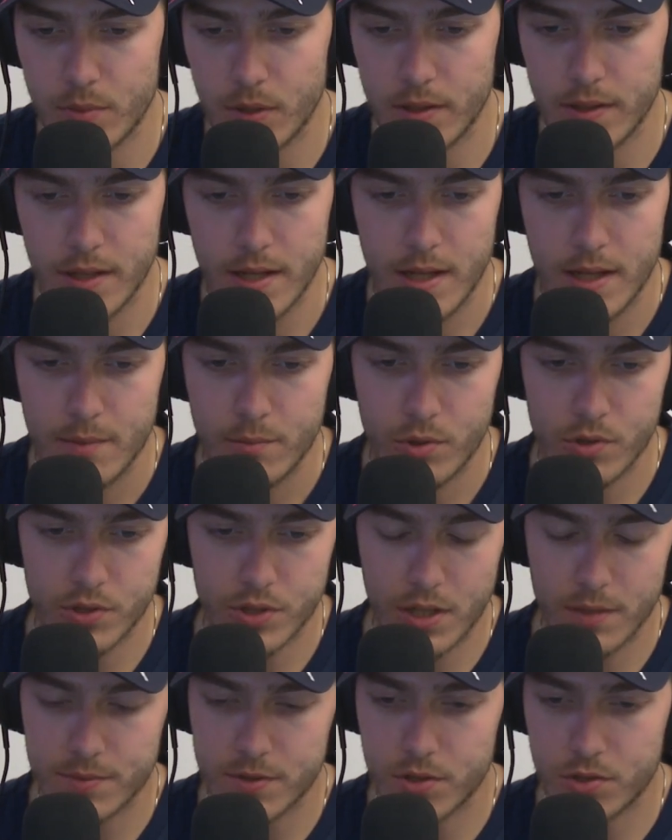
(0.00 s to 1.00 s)
but
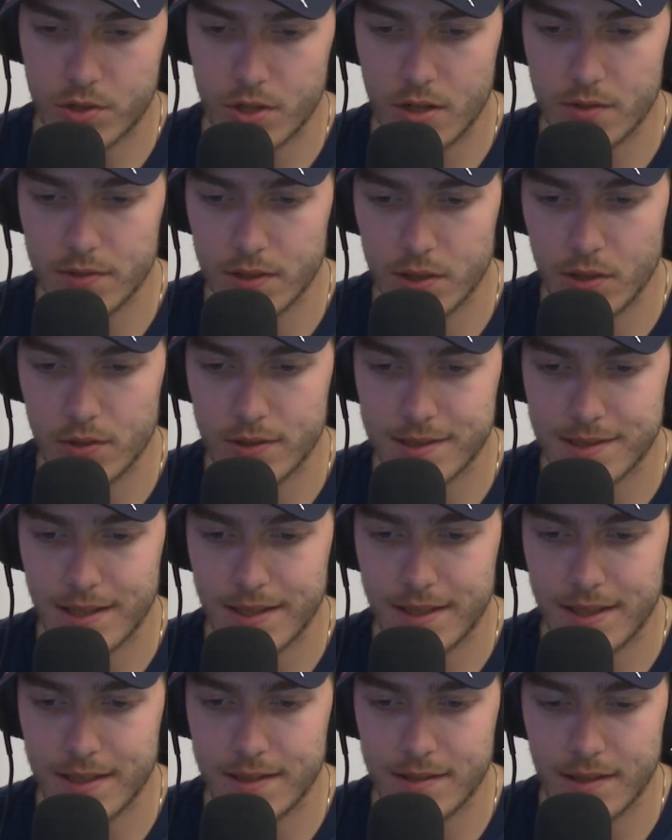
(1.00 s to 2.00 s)
push comes to shove, it looks
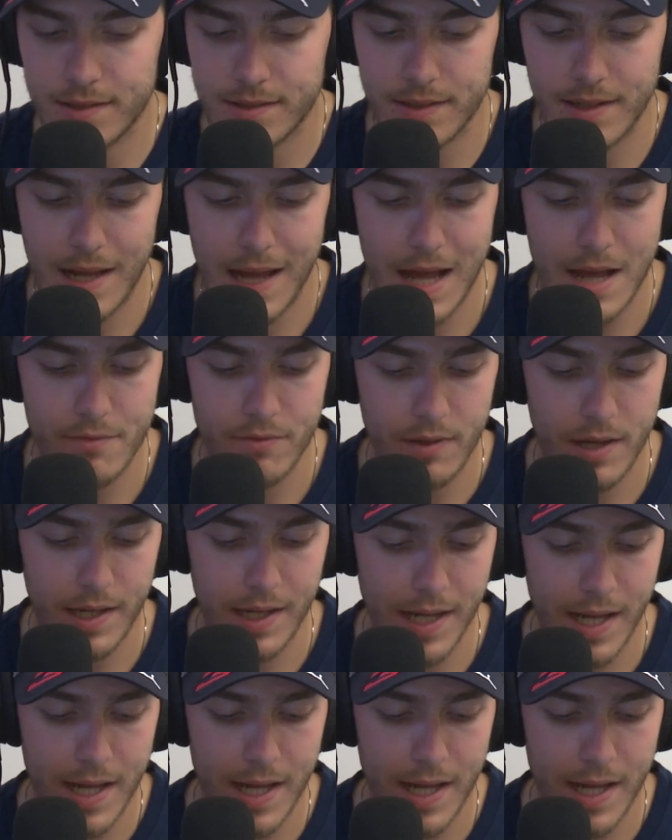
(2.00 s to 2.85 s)
like he doesn't have that